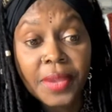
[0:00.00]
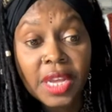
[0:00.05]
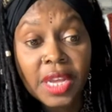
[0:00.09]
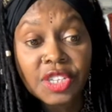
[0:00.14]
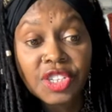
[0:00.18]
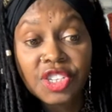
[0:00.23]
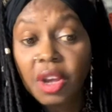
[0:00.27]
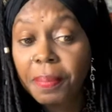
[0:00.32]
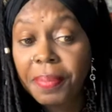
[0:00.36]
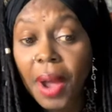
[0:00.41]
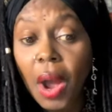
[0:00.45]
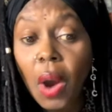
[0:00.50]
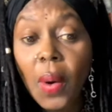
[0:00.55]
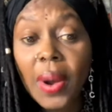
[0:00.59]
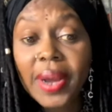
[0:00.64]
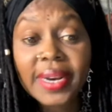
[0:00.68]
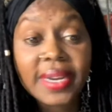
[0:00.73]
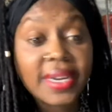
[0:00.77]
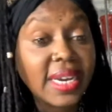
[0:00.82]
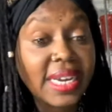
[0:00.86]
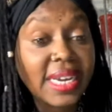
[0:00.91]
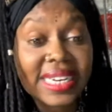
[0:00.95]
So
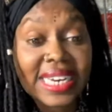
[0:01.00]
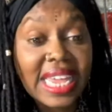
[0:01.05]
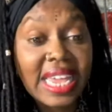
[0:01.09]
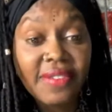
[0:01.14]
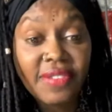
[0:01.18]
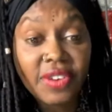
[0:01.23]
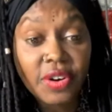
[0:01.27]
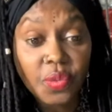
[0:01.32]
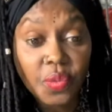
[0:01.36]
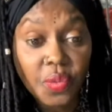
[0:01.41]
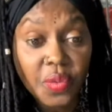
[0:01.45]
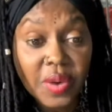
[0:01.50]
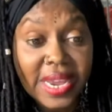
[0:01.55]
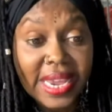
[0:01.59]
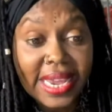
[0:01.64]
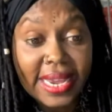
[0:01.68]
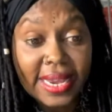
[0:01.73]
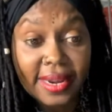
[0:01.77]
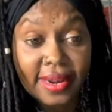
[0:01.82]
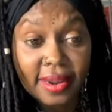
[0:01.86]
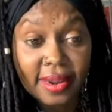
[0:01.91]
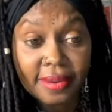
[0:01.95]
Bowen couldn't even
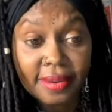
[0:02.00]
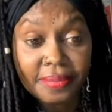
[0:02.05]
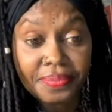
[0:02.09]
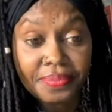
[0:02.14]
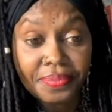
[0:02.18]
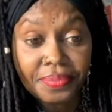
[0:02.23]
read.